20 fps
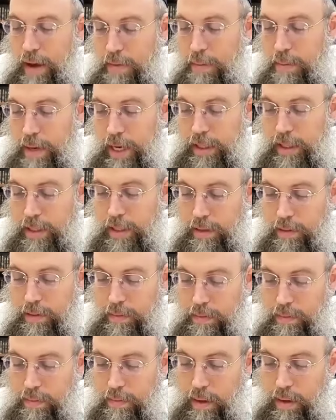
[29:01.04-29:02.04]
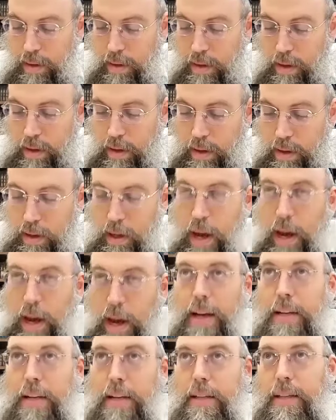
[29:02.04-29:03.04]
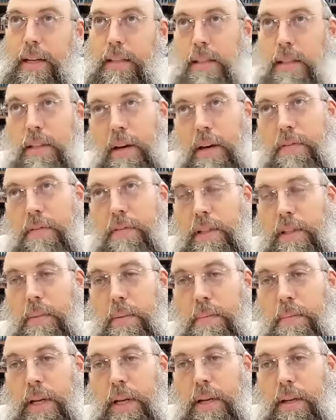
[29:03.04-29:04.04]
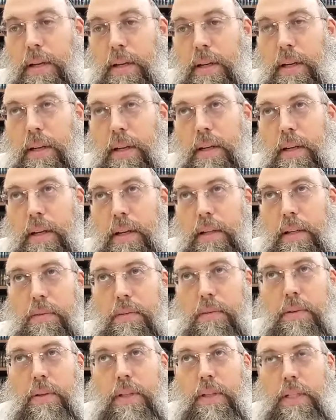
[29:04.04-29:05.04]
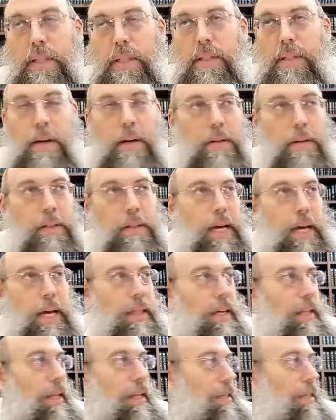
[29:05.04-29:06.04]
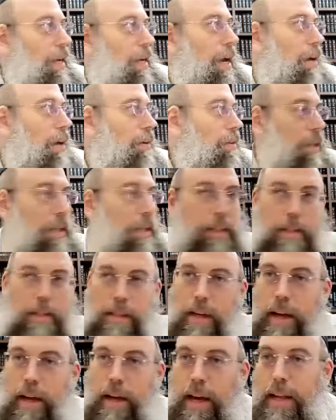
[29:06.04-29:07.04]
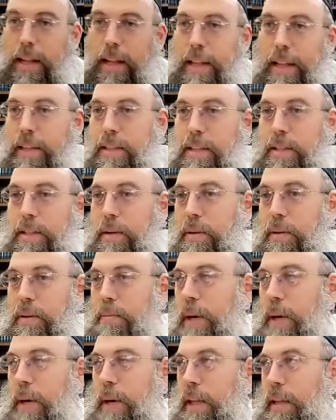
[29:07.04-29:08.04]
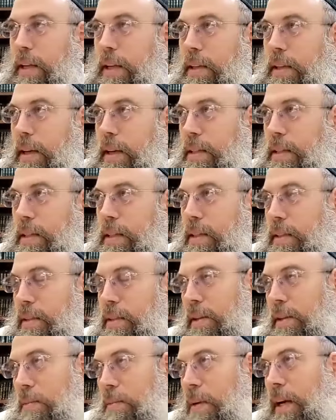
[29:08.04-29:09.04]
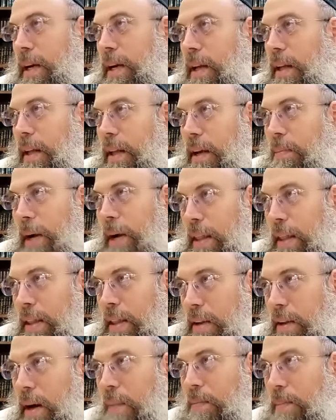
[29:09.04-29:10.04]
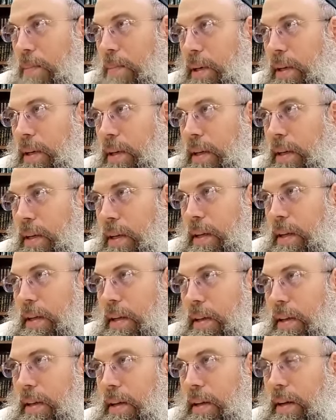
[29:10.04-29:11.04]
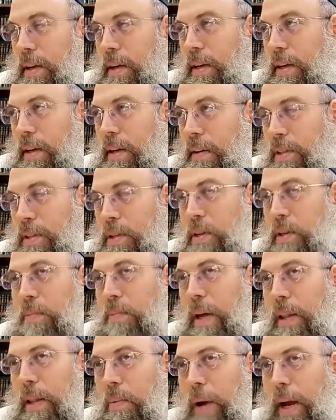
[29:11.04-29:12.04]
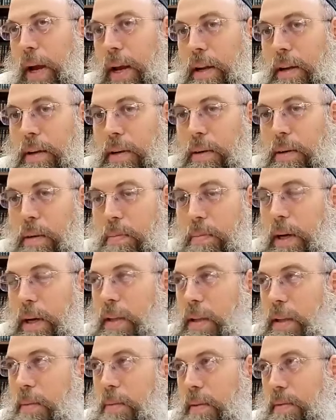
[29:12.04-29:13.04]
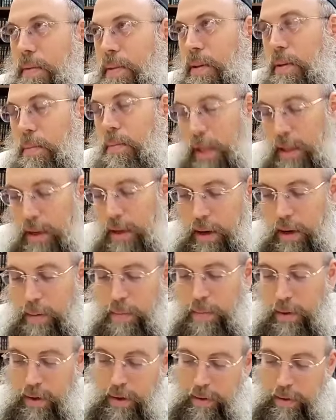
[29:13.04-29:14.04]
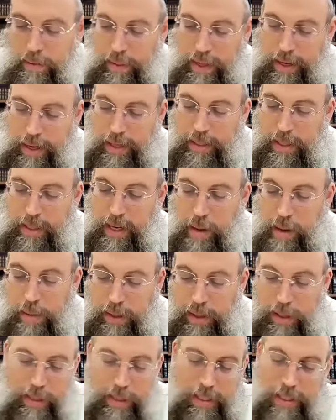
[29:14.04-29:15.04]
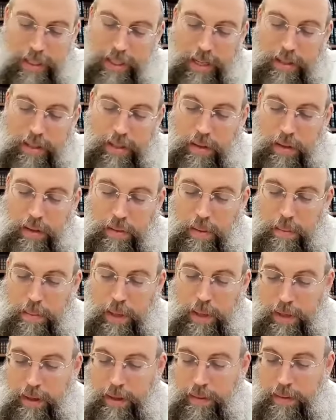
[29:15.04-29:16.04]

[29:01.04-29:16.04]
and Meiser. Ah, you'll say it's a double shepherd minion. And the rule is, uh, is anything that's counted, that's anything that's sold by the dozen or sold by by the number. Uh, if it's sold by the weight, it could be bottled, but if it's sold by the number and it's not bottled, he says that's only rabbinic.